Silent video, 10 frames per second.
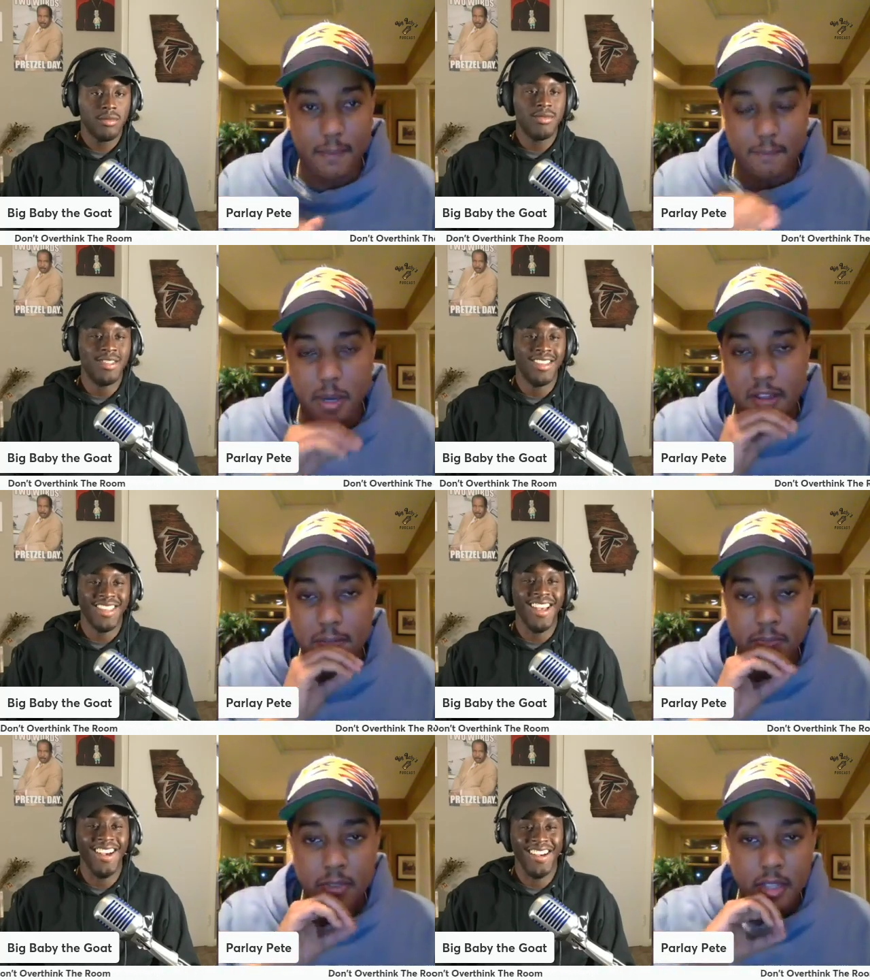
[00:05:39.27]
Speaker 1: But
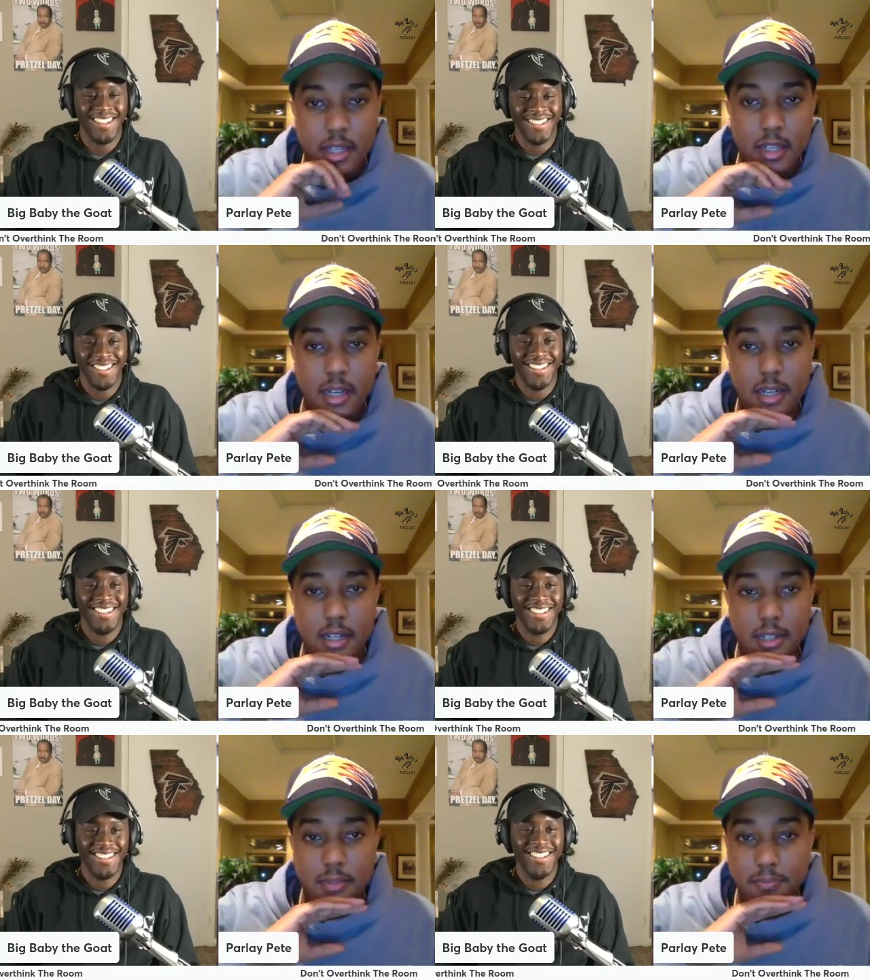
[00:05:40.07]

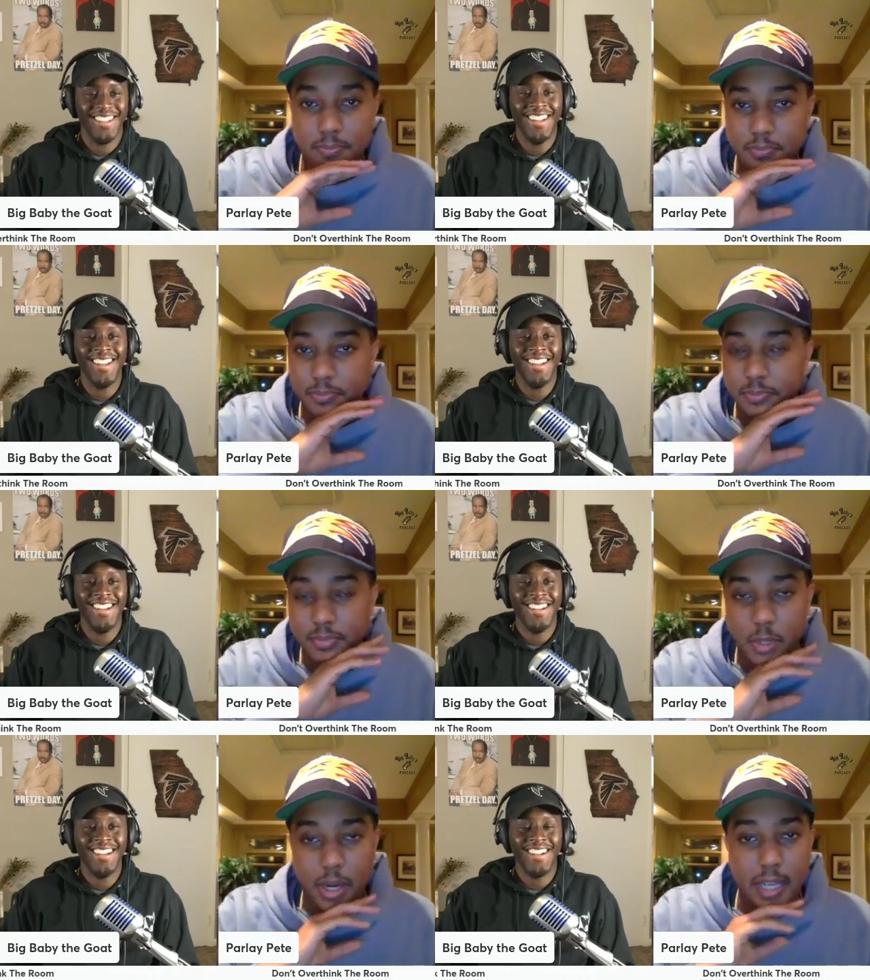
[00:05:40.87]
um,
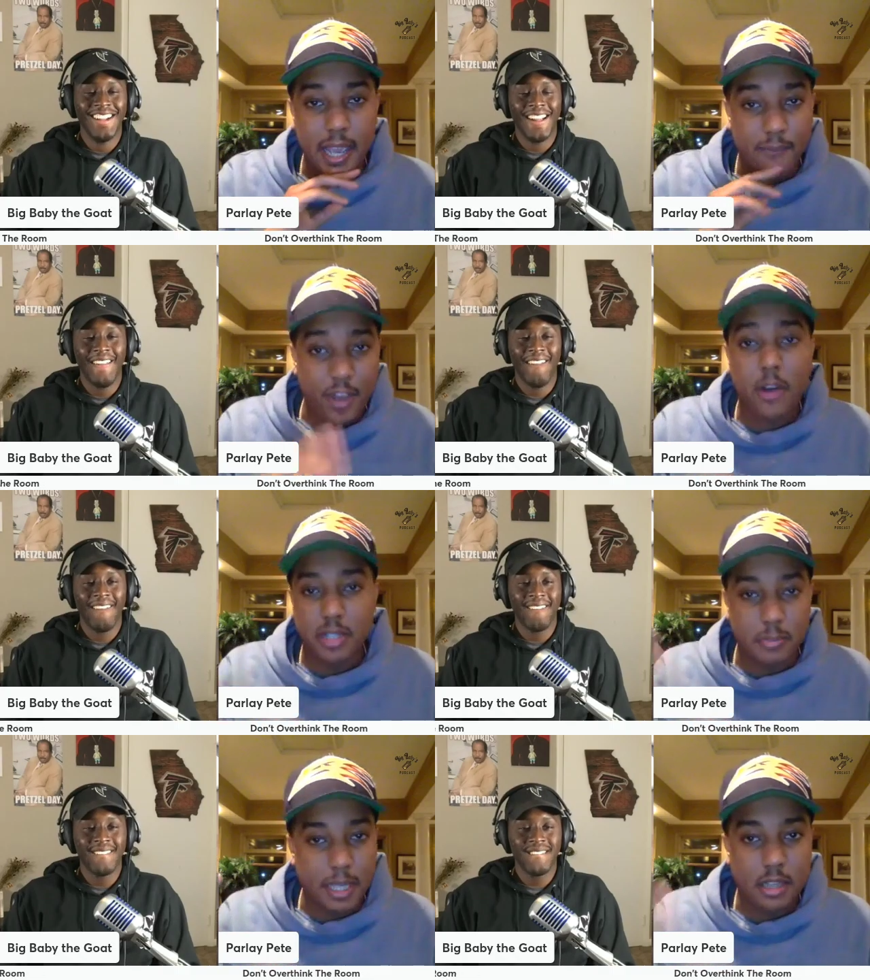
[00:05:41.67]
great game.
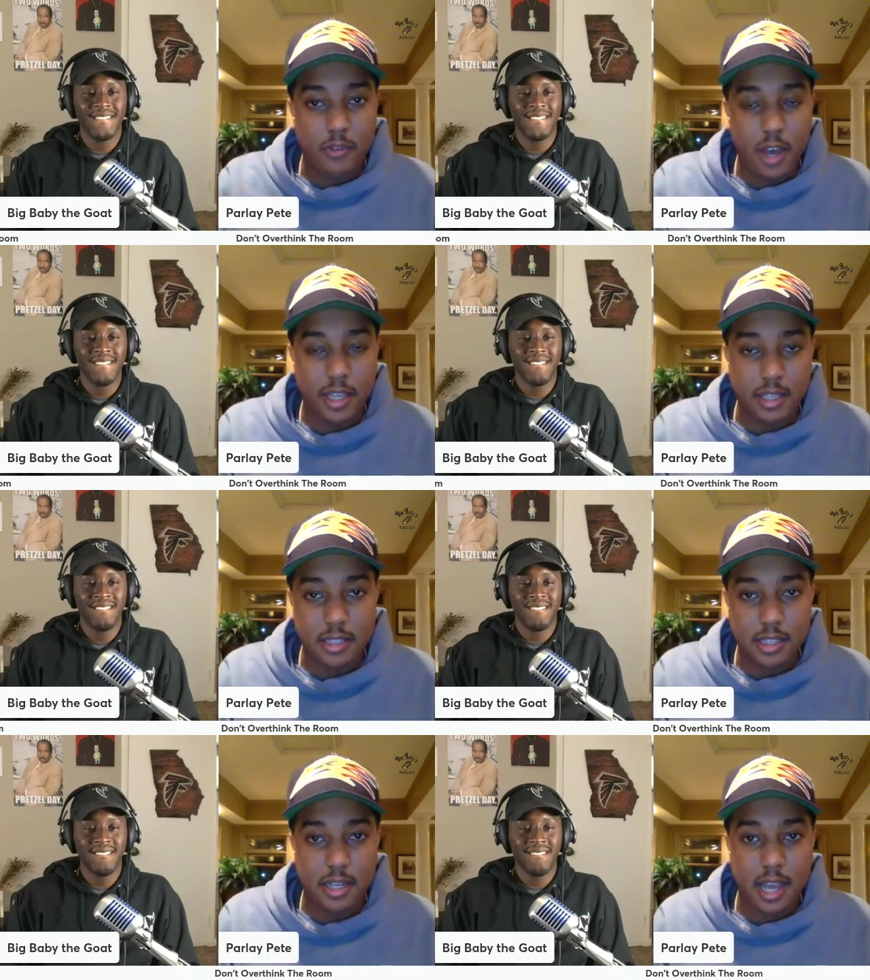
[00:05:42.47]
Falcons beating the
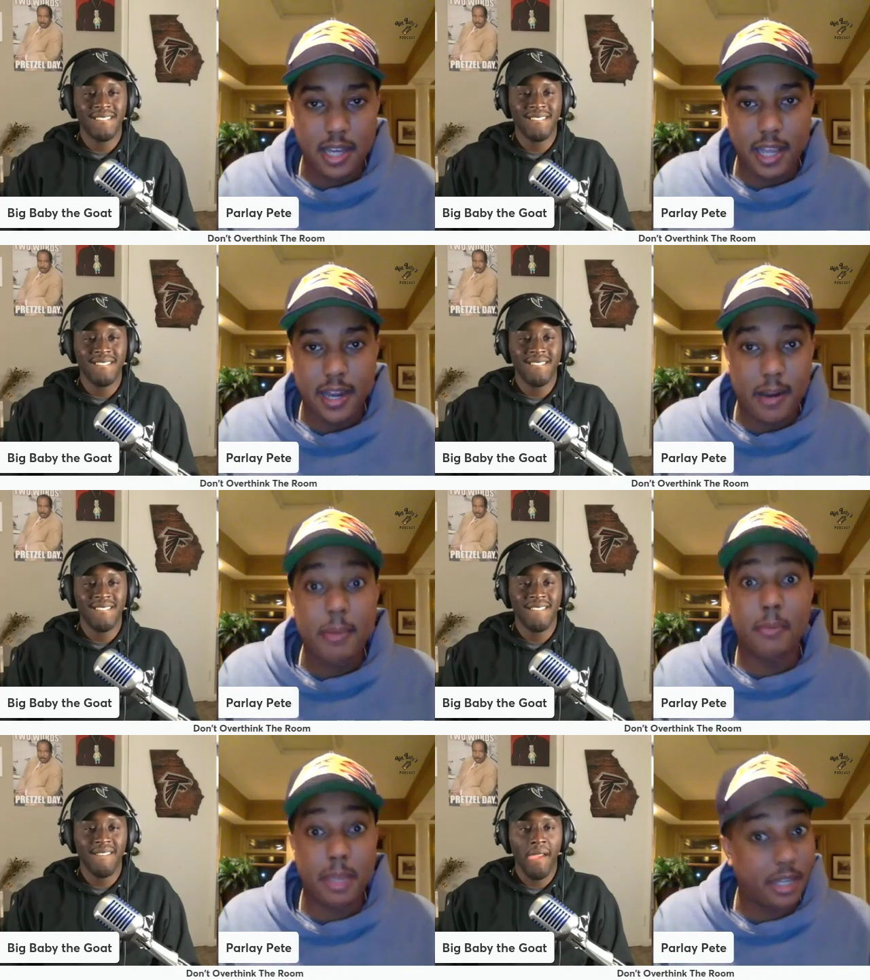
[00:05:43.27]
Vikings in '98. I
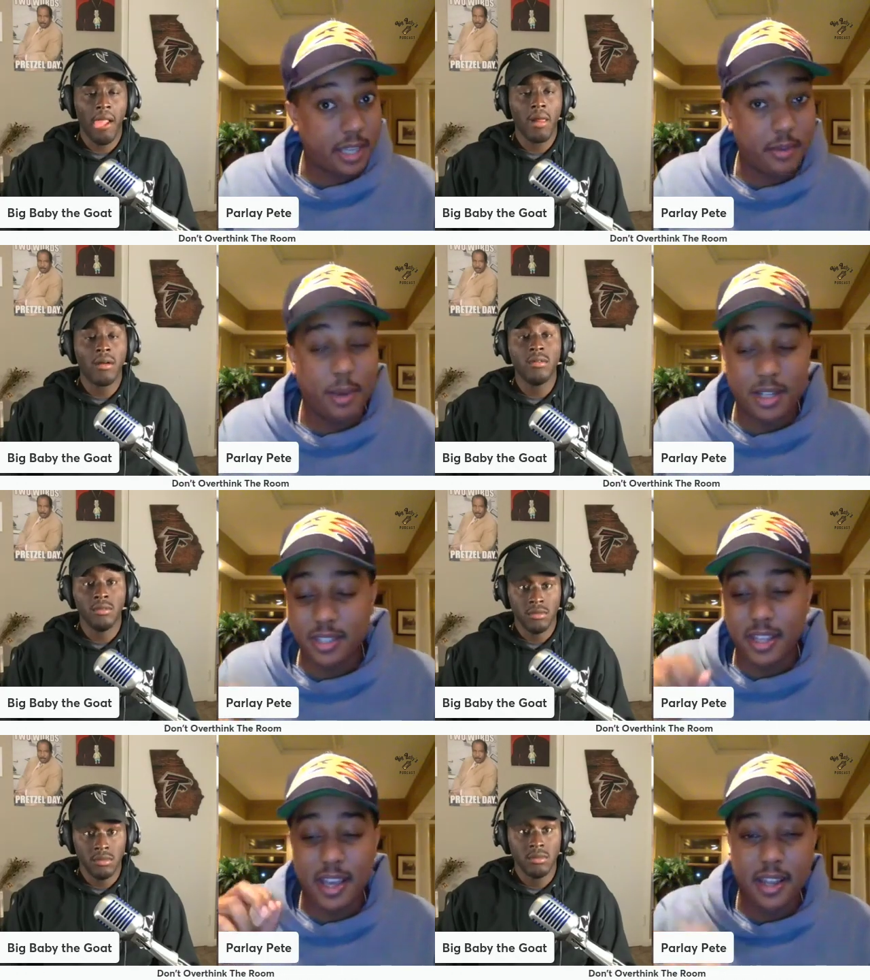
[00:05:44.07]
remember being a kid
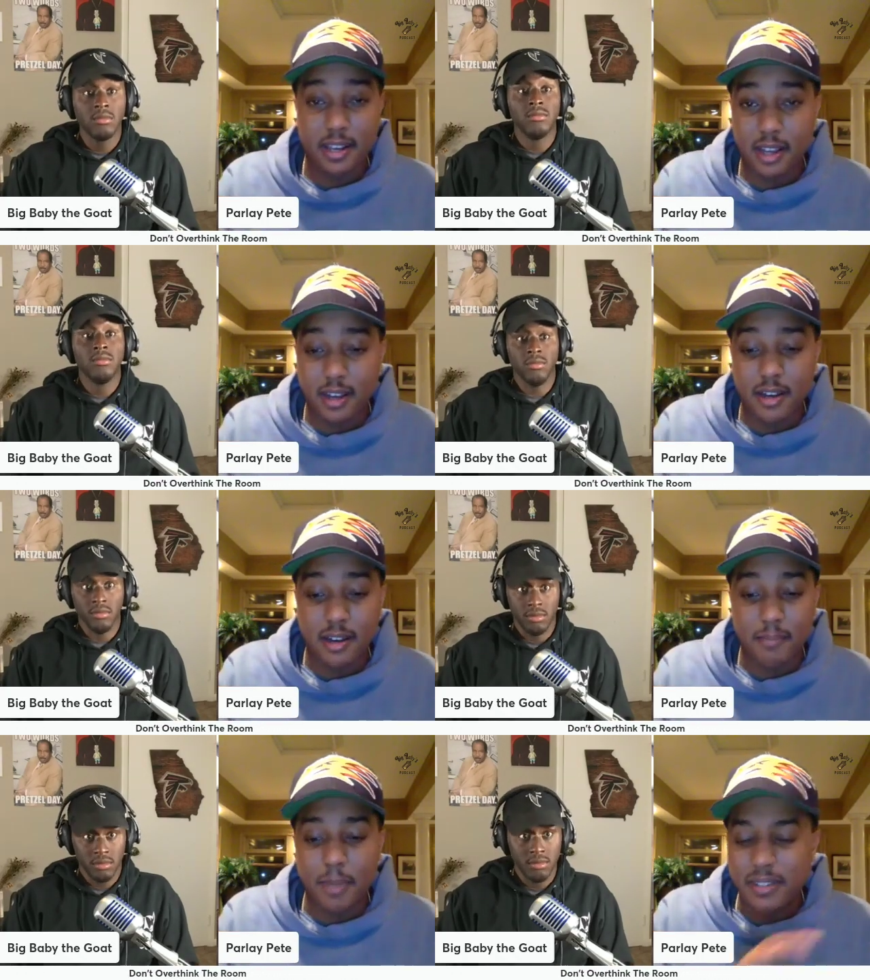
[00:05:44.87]
watching that.
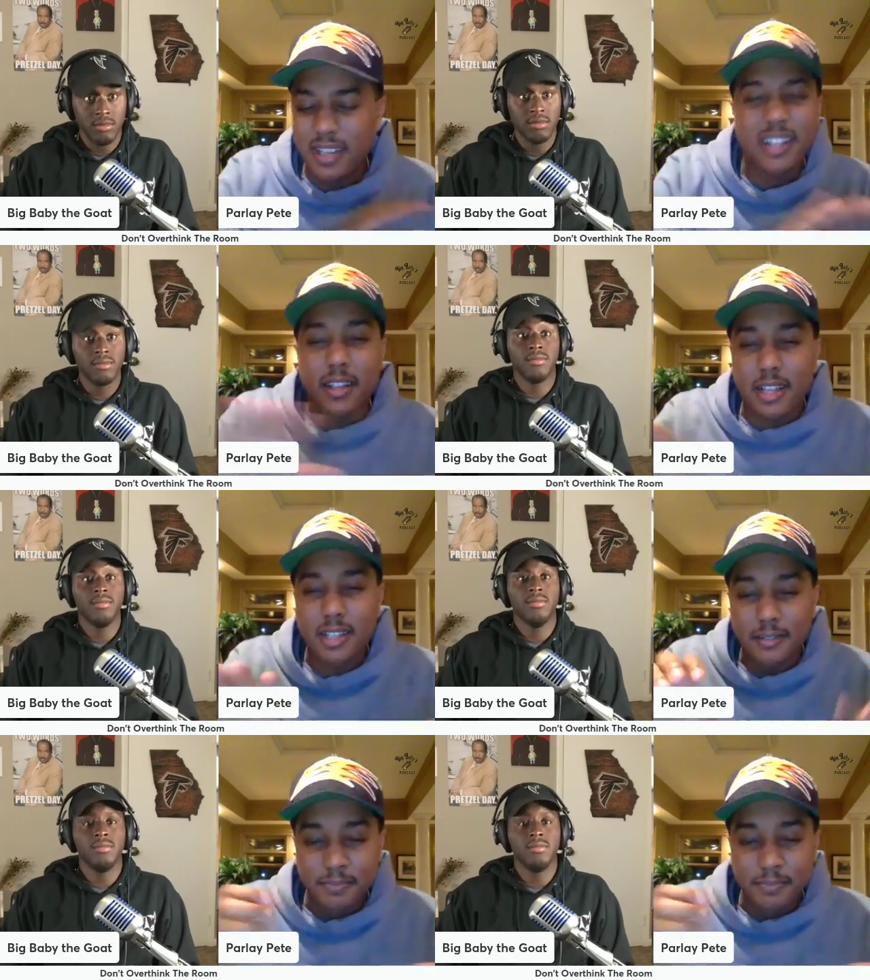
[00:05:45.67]
Um, but nonetheless,